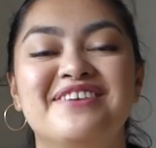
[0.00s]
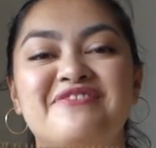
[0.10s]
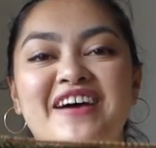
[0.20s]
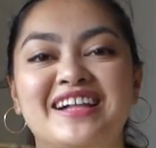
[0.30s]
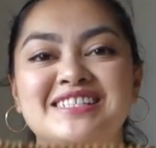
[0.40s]

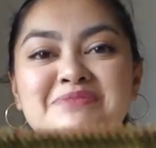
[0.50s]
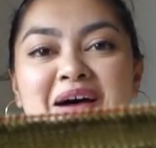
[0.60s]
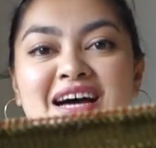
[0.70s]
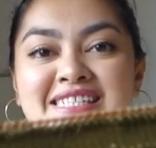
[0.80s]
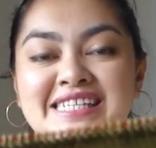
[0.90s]

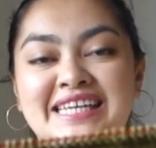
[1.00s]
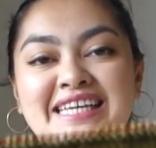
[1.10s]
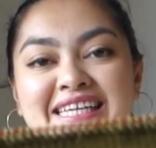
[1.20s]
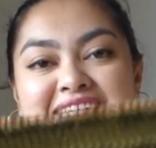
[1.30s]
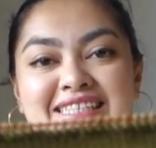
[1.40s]
Feldspar
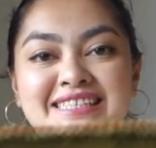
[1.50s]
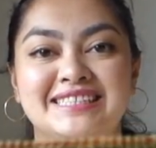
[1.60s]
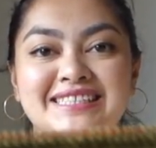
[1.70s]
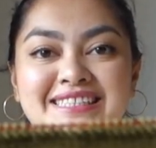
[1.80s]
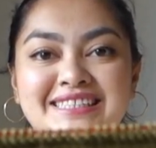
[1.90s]
tea.
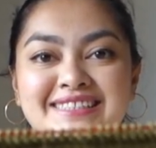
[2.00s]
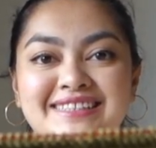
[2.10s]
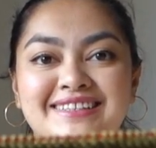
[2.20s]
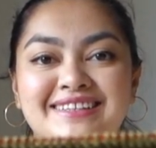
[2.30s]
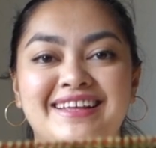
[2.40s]

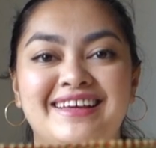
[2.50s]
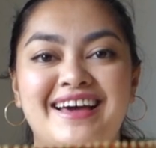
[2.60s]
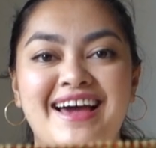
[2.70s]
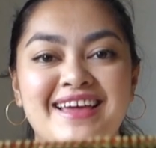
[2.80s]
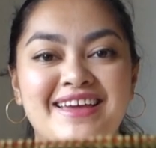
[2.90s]

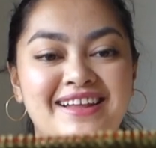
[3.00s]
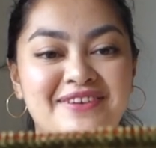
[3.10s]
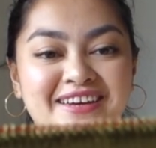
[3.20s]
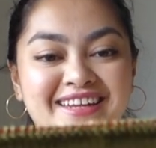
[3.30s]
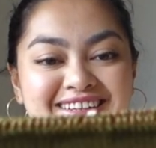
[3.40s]
I
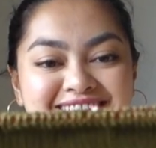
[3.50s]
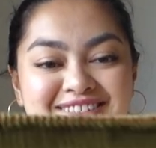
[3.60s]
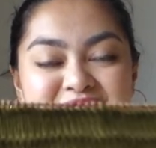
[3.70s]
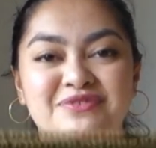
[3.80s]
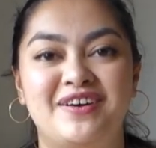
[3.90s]
love it
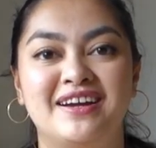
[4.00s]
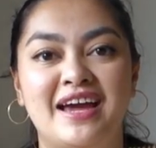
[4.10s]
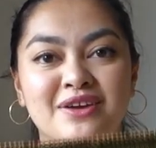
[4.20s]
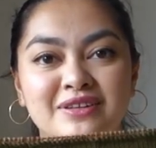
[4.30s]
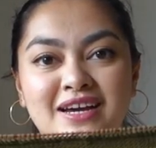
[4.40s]
so far.
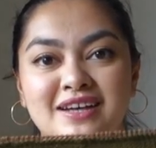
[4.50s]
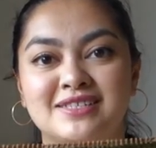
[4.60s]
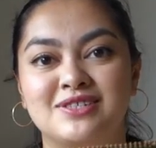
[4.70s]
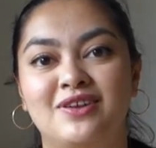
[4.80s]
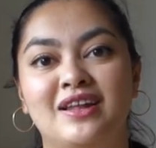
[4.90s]
I only cast
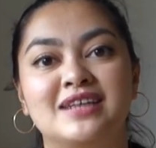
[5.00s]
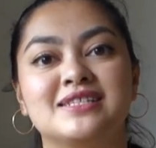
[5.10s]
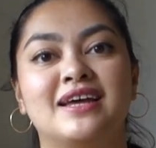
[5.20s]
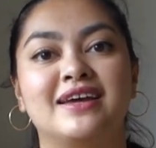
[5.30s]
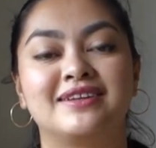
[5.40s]
this on
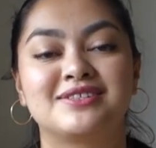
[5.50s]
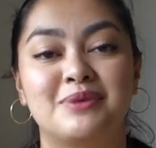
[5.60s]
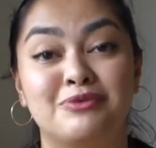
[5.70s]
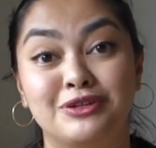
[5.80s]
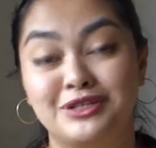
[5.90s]
last night, so
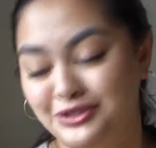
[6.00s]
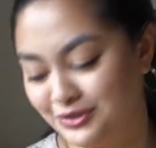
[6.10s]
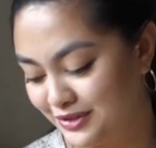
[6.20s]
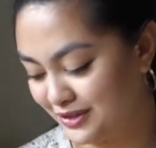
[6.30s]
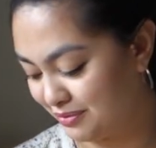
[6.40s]
I'm really
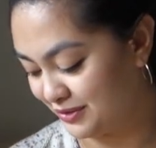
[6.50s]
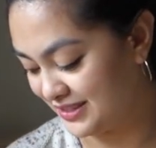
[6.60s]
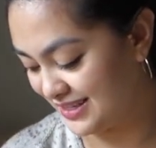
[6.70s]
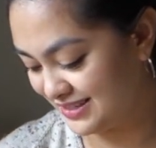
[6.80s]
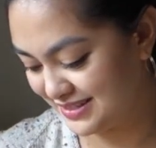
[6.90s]
enjoying the
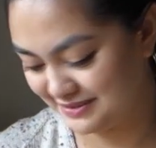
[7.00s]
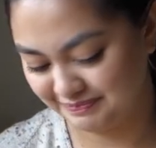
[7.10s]
process.